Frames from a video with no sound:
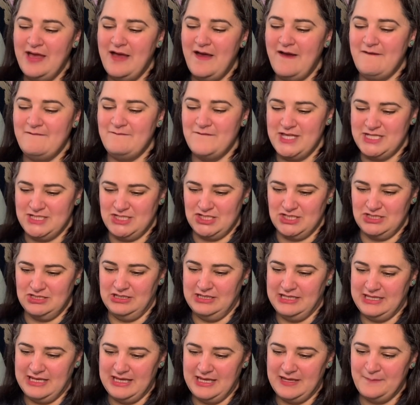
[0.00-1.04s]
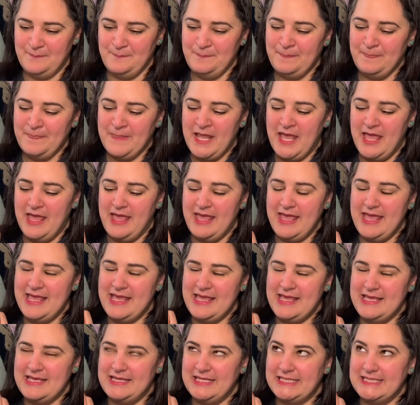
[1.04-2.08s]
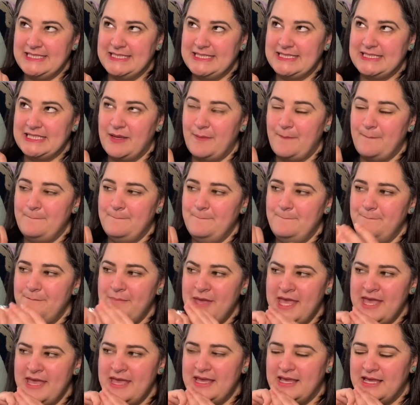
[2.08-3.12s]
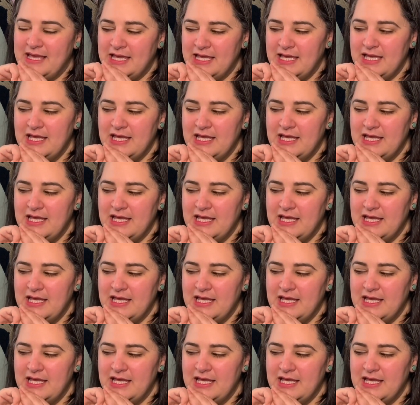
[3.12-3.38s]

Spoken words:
eventually is make